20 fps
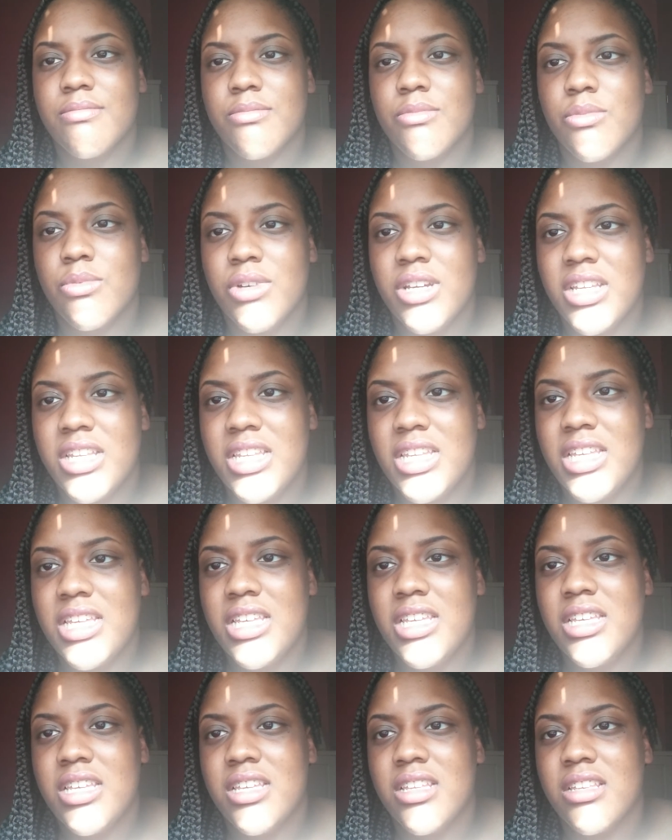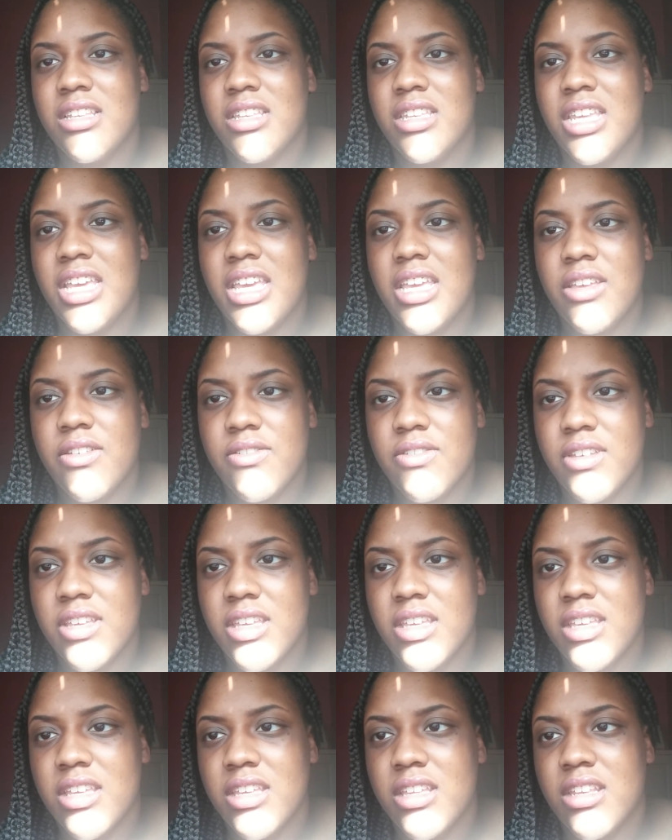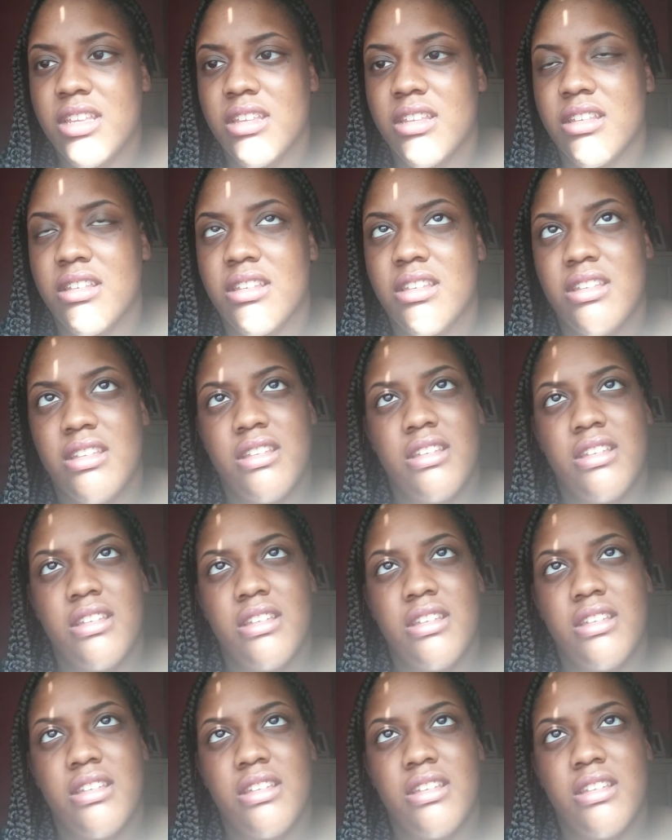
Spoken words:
Whitney and David, and